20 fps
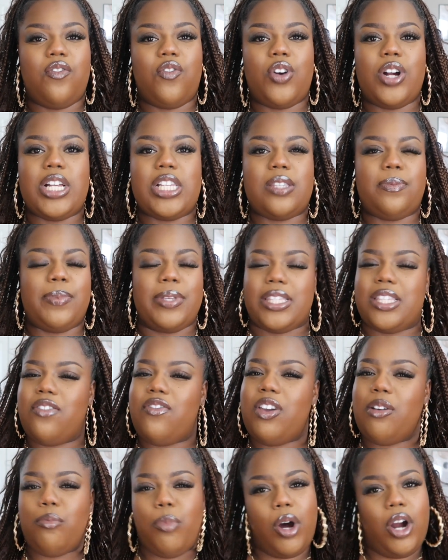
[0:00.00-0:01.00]
for a
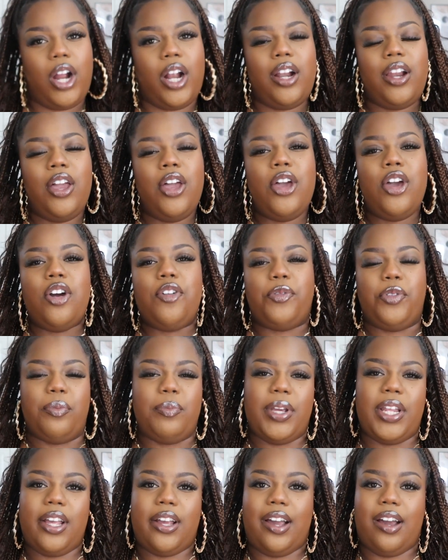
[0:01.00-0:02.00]
specific part for
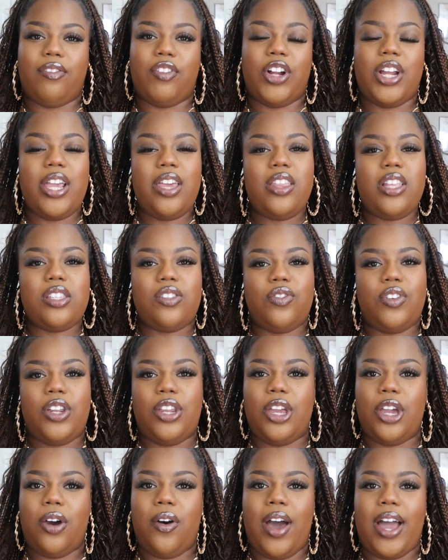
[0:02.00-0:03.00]
me to cover in this video.